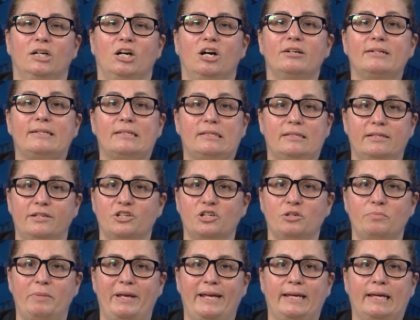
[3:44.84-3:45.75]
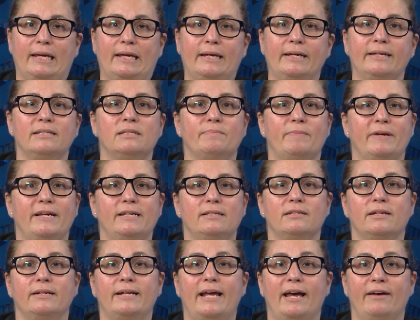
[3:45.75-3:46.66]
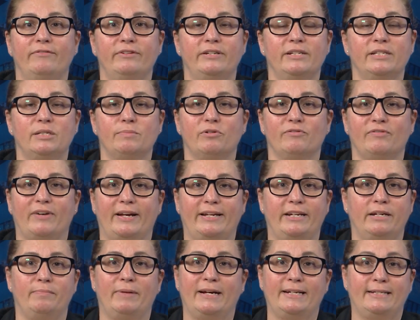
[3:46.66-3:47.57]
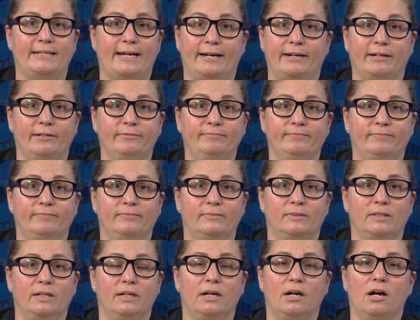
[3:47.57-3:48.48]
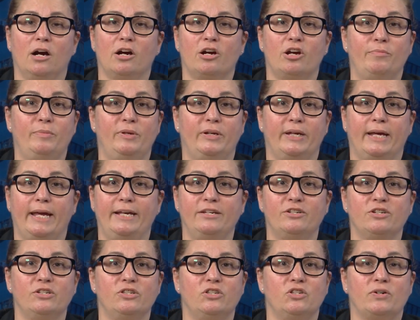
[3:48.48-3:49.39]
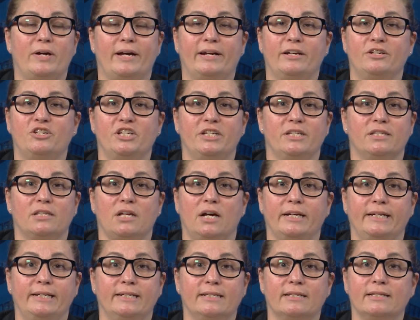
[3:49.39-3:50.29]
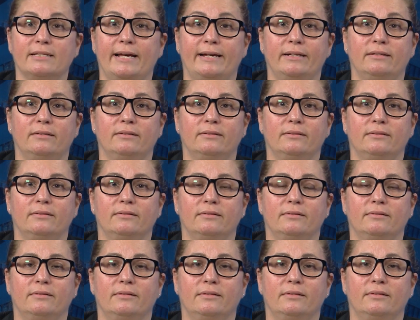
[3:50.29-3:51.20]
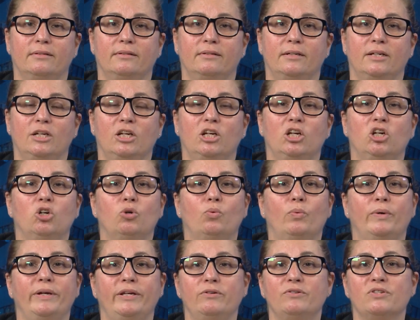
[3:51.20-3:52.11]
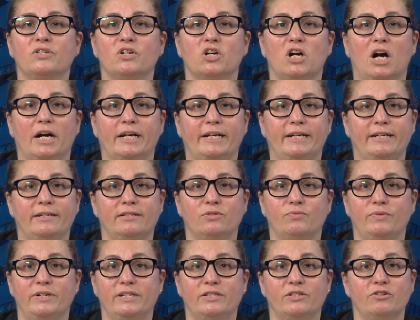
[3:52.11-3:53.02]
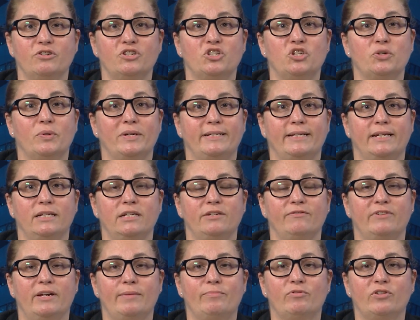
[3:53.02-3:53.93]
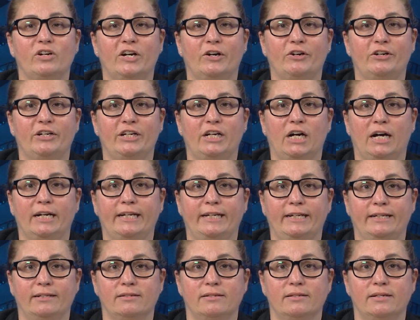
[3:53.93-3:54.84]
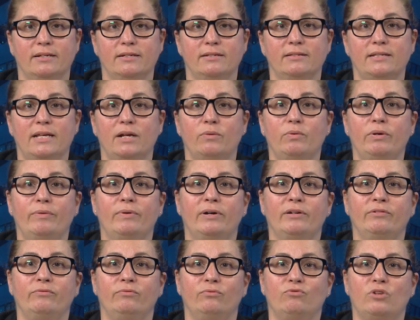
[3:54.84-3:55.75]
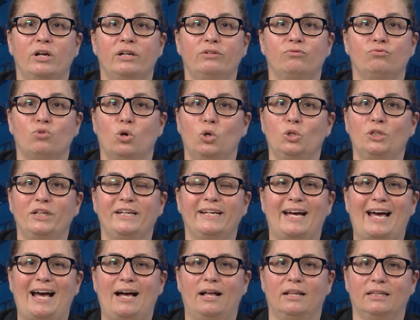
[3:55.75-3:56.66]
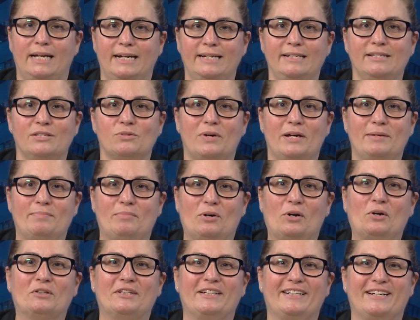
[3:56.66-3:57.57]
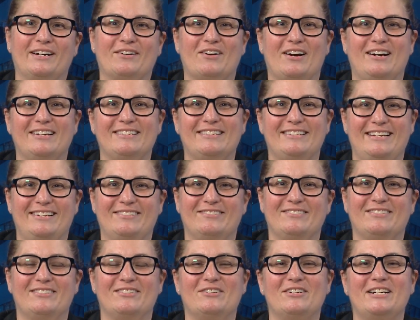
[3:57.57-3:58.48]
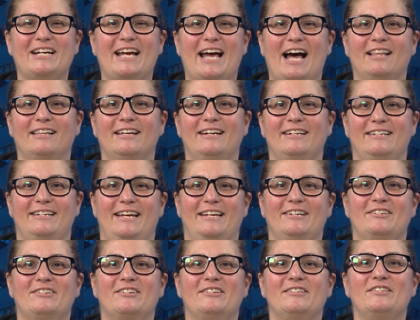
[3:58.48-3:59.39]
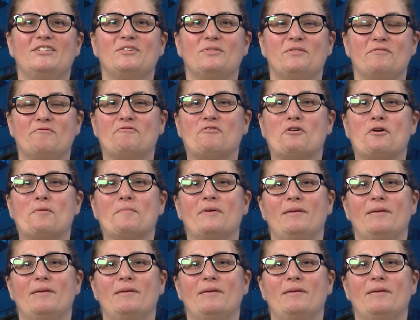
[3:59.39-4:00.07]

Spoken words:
Our decision-making is based on evidence provided by data. Our communication strategy is audience-led. We use our audience research to identify priority audiences, and we run rolling alliance-wide polling across NATO's 30 allied nations to inform